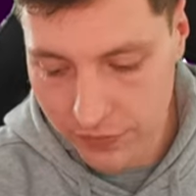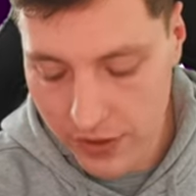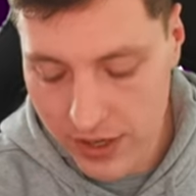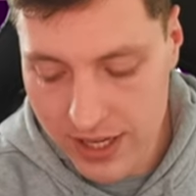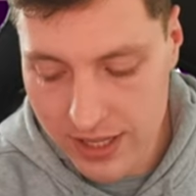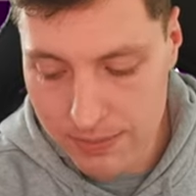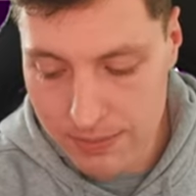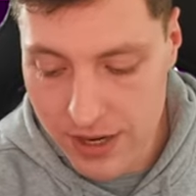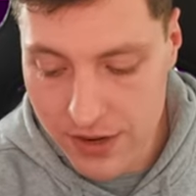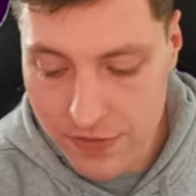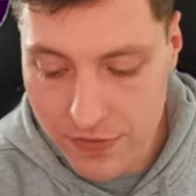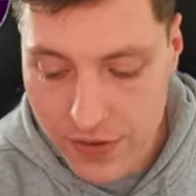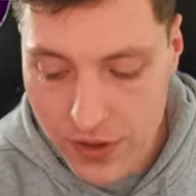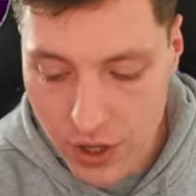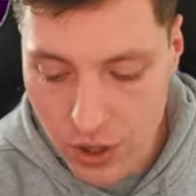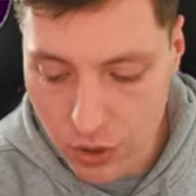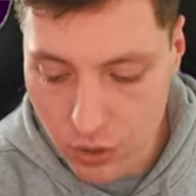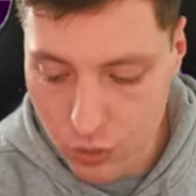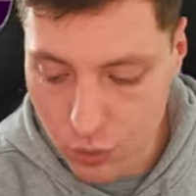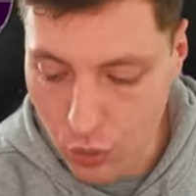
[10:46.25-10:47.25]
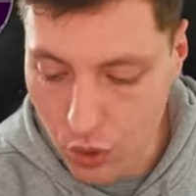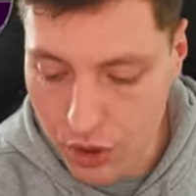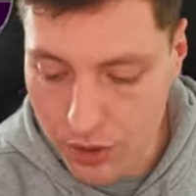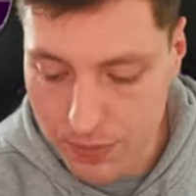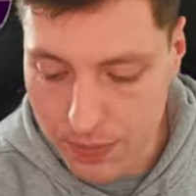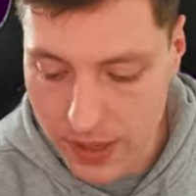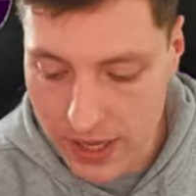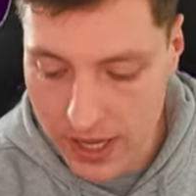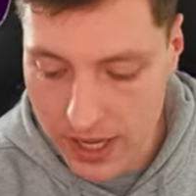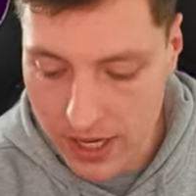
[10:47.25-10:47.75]
Free in midfield
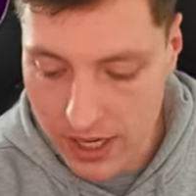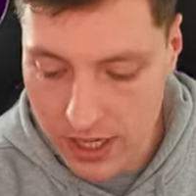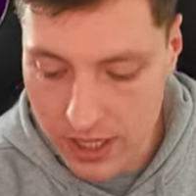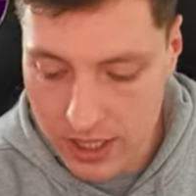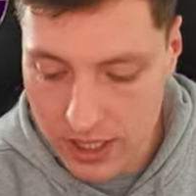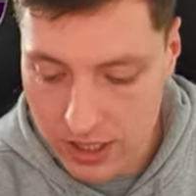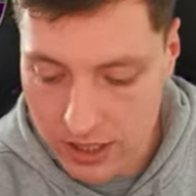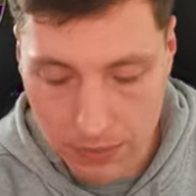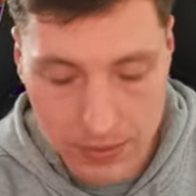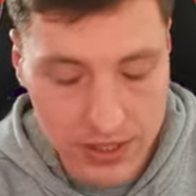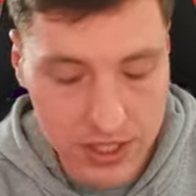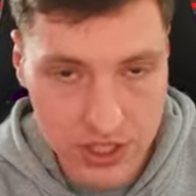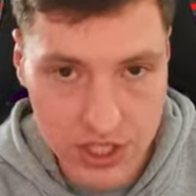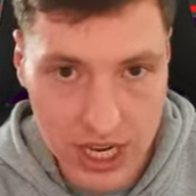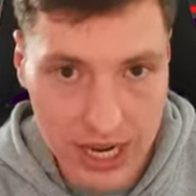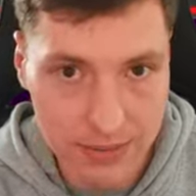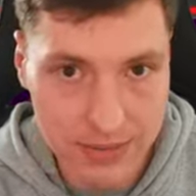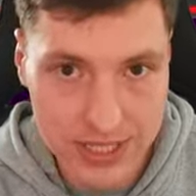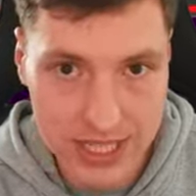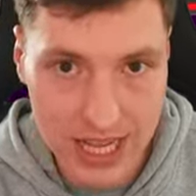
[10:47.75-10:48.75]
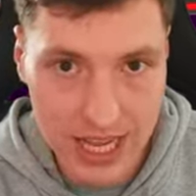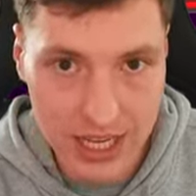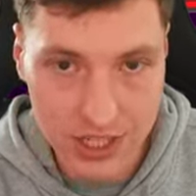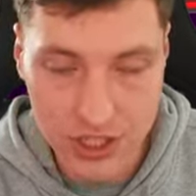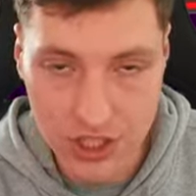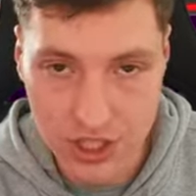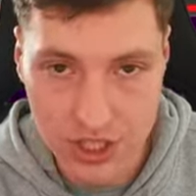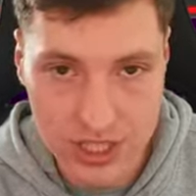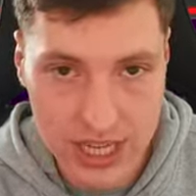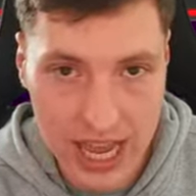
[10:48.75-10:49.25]
would be probably the same as
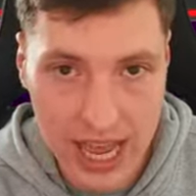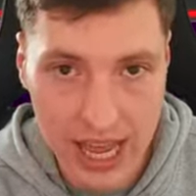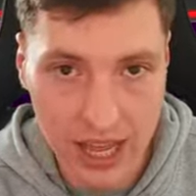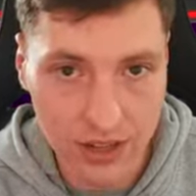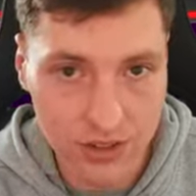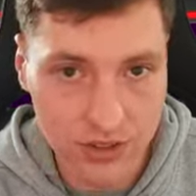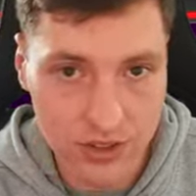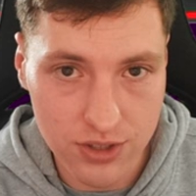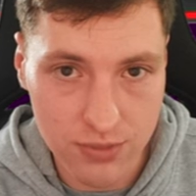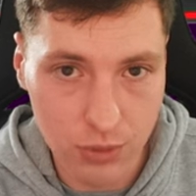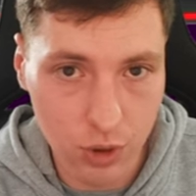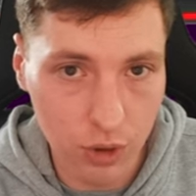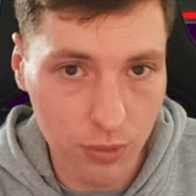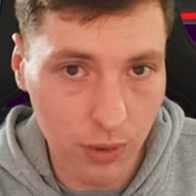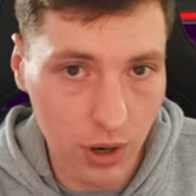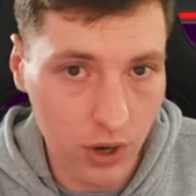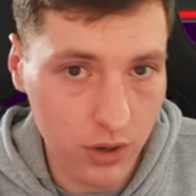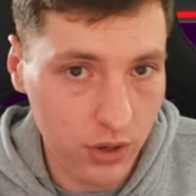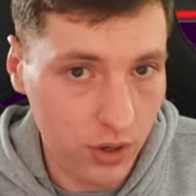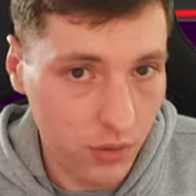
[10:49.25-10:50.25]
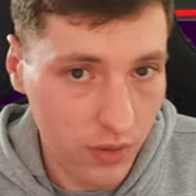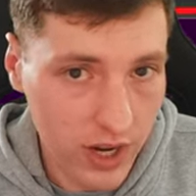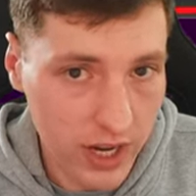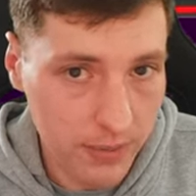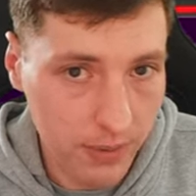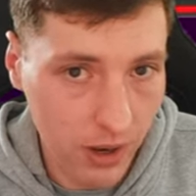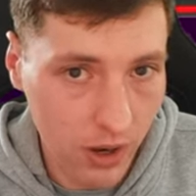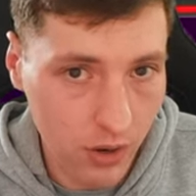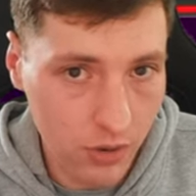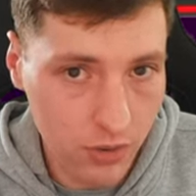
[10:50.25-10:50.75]
last year. Downs, Smallbone,
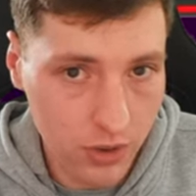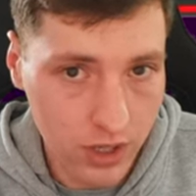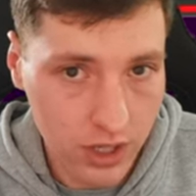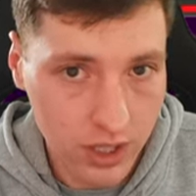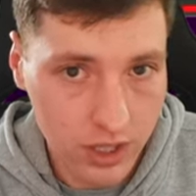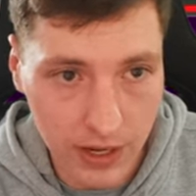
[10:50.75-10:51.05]
Aribo.